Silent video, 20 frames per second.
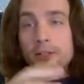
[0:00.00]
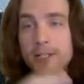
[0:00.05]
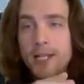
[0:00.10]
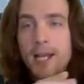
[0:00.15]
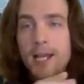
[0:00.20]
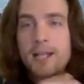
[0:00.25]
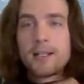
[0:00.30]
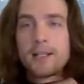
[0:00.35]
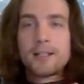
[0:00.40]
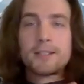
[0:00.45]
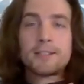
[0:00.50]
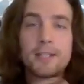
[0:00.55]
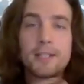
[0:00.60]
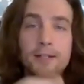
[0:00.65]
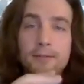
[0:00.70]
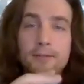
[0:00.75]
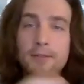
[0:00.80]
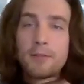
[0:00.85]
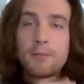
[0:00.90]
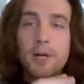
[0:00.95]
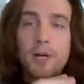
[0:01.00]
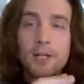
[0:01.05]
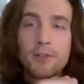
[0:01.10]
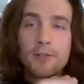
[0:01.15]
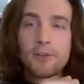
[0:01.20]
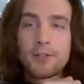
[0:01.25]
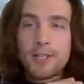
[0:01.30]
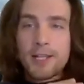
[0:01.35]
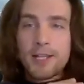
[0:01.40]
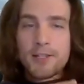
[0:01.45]
data of the
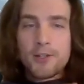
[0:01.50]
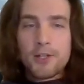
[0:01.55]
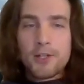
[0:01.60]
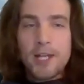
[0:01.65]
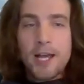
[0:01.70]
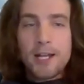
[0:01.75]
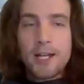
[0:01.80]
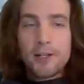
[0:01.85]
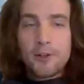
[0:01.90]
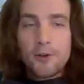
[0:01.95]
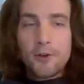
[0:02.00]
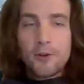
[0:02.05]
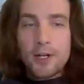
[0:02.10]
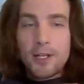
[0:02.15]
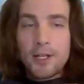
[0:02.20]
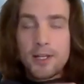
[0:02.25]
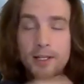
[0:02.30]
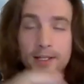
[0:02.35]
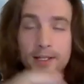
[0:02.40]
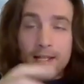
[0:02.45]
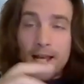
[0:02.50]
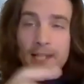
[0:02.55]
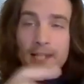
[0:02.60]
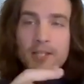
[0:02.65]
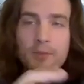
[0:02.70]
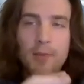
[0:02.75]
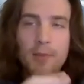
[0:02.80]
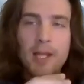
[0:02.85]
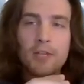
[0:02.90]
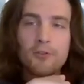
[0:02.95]
modular tensor category, its S
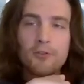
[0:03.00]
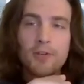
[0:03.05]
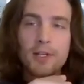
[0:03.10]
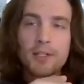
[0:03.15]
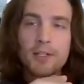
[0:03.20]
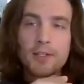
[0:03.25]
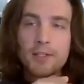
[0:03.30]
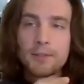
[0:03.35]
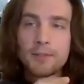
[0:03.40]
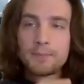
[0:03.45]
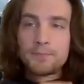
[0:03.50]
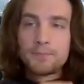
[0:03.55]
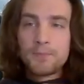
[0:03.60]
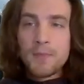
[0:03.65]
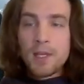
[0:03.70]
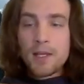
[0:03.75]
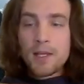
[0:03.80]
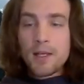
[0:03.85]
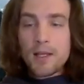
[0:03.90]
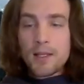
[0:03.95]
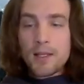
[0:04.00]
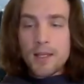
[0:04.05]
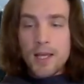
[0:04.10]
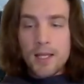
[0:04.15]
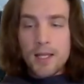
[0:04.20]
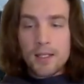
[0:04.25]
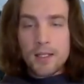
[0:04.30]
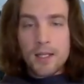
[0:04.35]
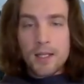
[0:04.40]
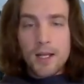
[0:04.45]
matrix,
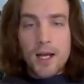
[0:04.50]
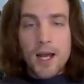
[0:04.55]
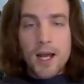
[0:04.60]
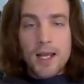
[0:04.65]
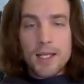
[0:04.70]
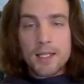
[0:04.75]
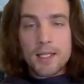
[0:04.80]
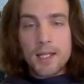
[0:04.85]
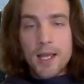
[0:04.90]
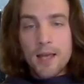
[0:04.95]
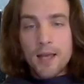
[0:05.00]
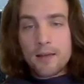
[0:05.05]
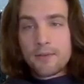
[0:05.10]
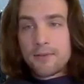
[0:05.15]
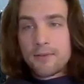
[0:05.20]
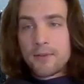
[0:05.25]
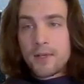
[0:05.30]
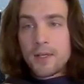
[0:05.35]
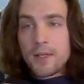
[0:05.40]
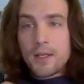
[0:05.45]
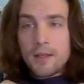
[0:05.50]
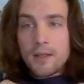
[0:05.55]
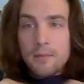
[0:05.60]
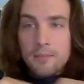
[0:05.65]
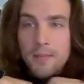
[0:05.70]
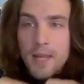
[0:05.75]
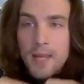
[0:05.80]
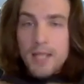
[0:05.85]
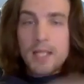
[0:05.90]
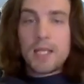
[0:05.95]
then I can have
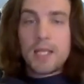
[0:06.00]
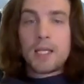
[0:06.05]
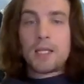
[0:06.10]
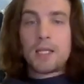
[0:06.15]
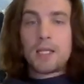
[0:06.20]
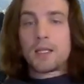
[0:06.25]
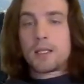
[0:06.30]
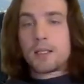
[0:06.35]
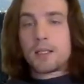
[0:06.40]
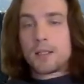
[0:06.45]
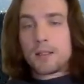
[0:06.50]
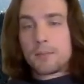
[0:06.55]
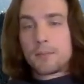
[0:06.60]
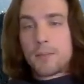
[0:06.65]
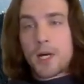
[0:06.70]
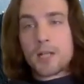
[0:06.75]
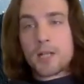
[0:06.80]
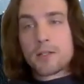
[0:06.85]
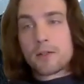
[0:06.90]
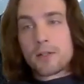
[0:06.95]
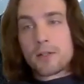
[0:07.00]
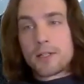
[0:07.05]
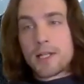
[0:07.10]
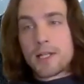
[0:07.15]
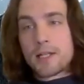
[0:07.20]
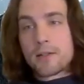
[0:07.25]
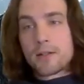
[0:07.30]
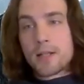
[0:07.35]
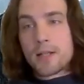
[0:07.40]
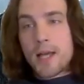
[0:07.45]
many modular
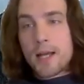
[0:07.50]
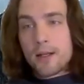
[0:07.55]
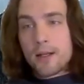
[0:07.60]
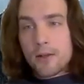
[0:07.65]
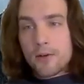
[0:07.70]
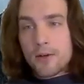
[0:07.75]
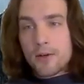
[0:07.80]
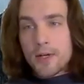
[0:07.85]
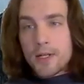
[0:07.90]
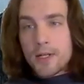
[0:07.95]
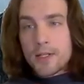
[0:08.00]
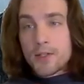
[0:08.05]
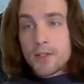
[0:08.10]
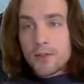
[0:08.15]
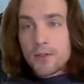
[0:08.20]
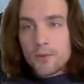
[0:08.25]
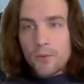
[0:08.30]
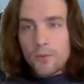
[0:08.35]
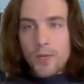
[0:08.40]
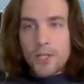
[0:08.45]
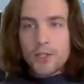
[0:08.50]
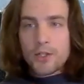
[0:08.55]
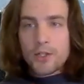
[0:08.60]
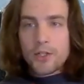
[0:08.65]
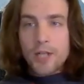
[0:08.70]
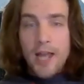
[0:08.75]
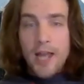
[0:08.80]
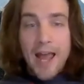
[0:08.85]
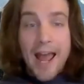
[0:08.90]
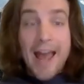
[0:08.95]
tensor categories
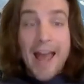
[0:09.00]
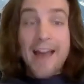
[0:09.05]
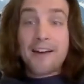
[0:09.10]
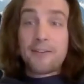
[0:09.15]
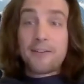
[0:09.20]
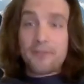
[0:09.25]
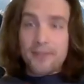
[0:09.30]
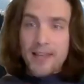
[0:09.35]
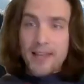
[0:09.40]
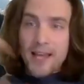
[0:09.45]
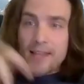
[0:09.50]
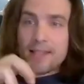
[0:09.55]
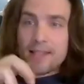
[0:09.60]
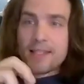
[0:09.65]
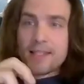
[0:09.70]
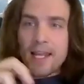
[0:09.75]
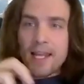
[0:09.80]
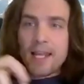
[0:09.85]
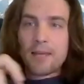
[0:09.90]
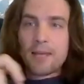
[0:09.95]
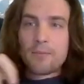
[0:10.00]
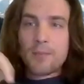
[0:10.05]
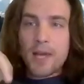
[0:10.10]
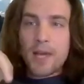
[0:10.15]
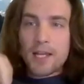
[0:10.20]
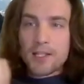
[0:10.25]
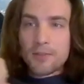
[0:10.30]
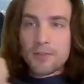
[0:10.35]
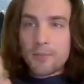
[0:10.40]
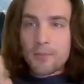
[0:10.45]
which have that same
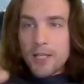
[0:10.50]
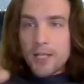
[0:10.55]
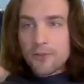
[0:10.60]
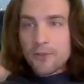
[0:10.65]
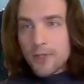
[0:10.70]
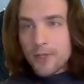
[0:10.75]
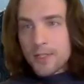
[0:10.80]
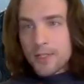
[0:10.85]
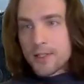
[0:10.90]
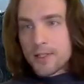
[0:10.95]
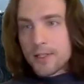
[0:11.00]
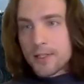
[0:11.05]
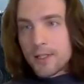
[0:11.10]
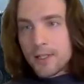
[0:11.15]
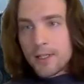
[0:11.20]
S matrix.